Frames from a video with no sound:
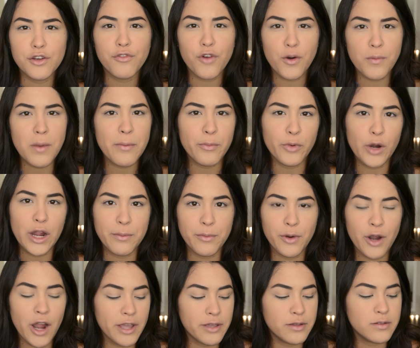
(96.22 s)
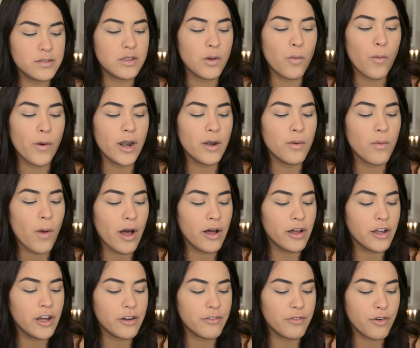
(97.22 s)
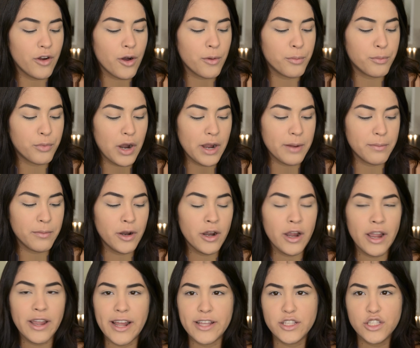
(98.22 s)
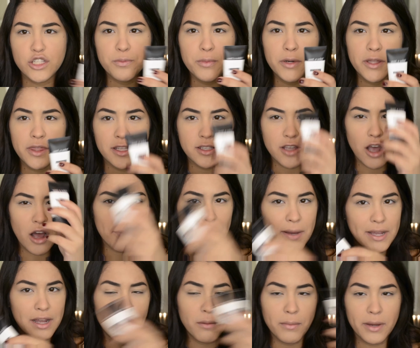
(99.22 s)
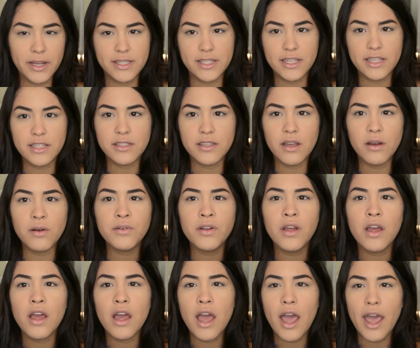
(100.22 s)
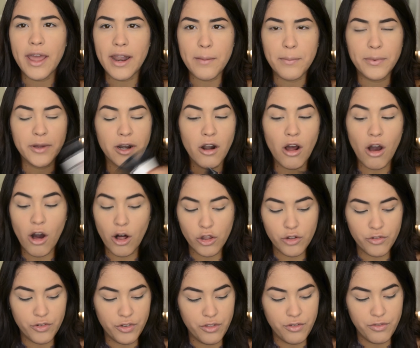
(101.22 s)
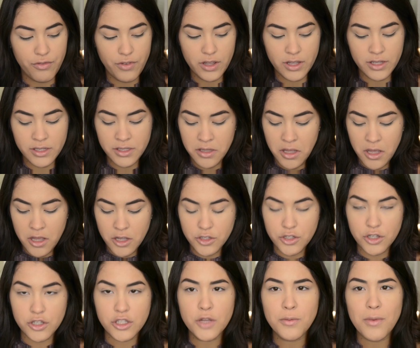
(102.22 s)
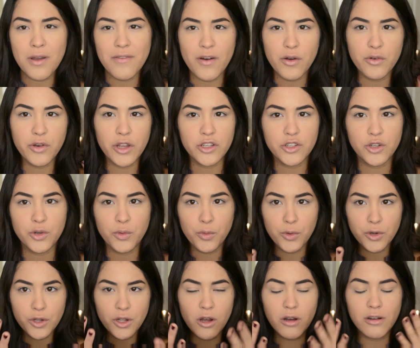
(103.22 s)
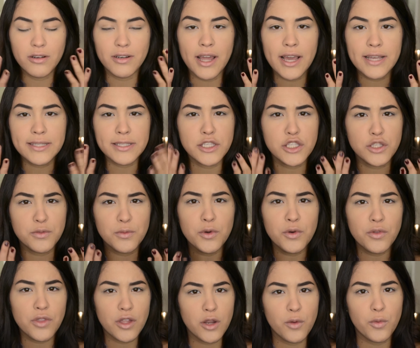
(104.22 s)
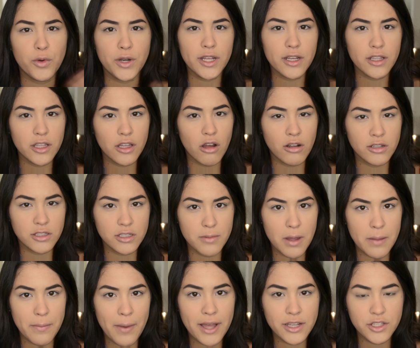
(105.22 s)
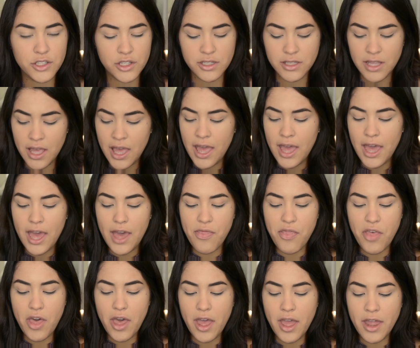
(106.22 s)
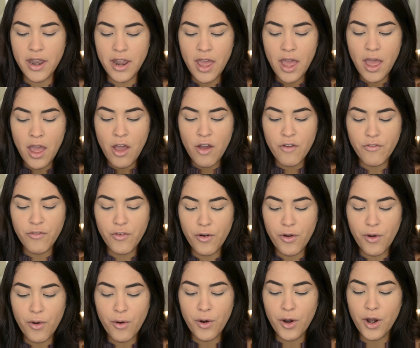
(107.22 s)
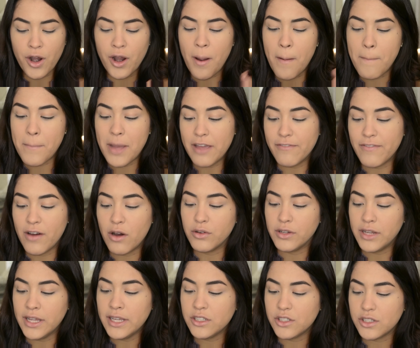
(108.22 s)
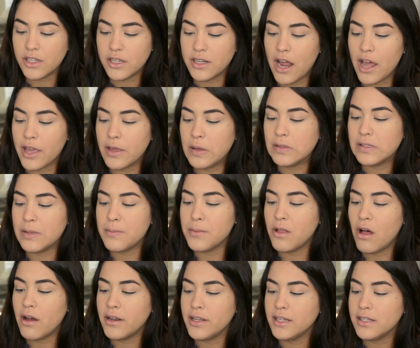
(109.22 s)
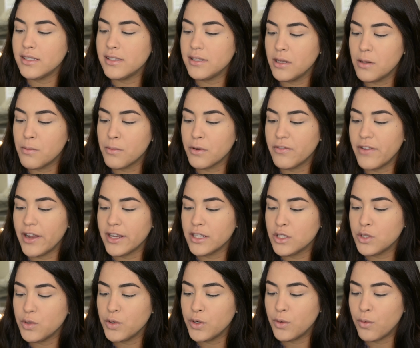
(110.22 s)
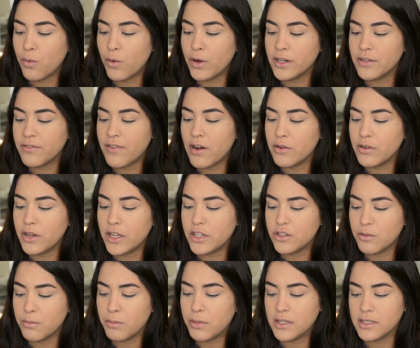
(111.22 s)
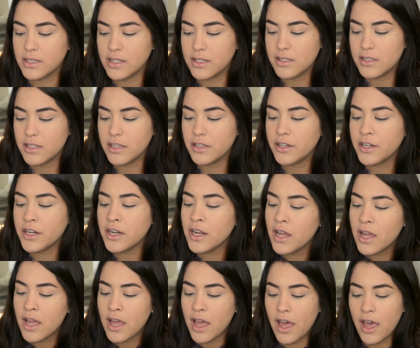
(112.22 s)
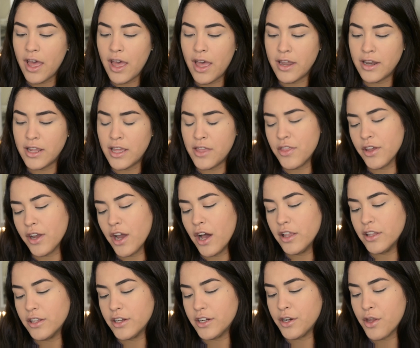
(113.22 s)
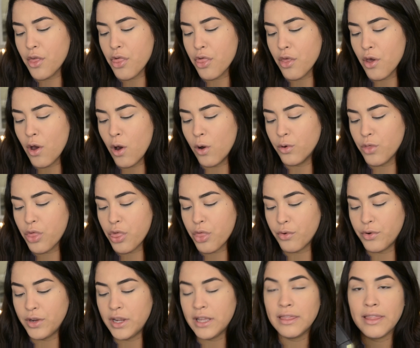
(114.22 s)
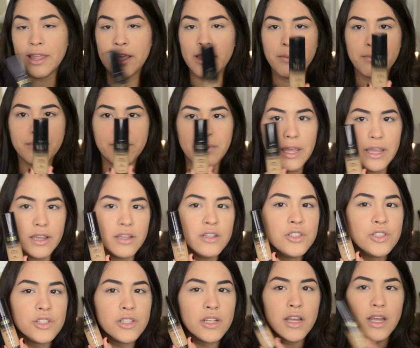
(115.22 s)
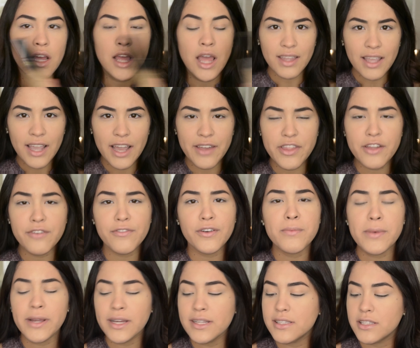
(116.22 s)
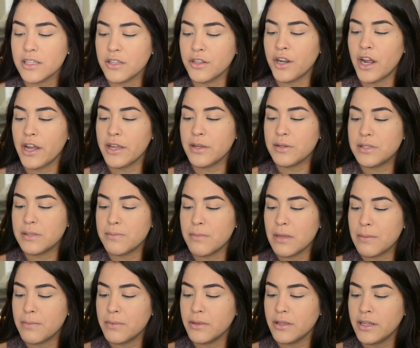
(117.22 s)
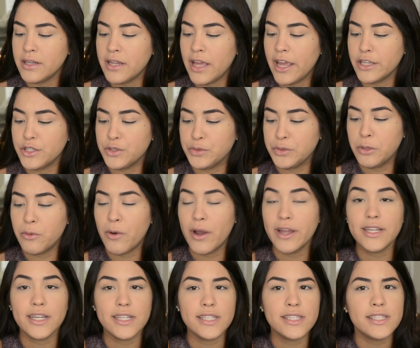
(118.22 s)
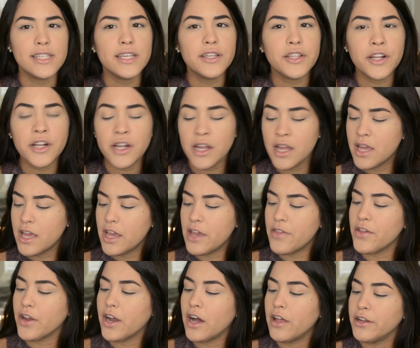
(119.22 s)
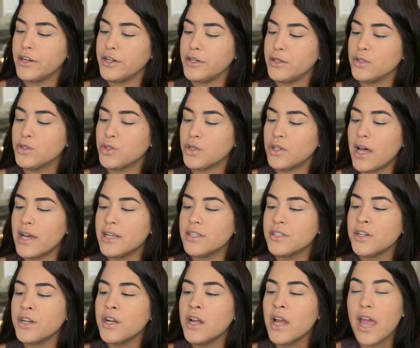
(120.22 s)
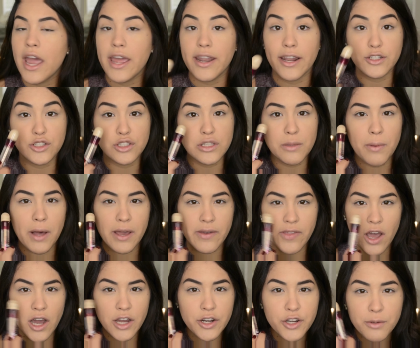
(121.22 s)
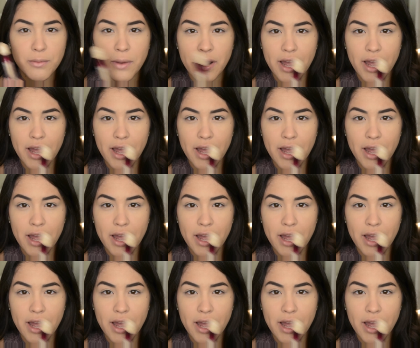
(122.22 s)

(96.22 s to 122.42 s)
for my primer, I use a Wet n Wild Coverall primer, and I just put this on my T-zone, and I put it all over the face, just so my foundation would go on nice and smooth and it wouldn't cling onto my patches. And then for my foundation, I use the Milani Conceal and Perfect 2-in-1 Foundation Plus Concealer, and in the color 03 Light Beige. And then for my concealer, I use the Maybelline H Rewind Concealer in the color Neutralizer, and I just apply that under my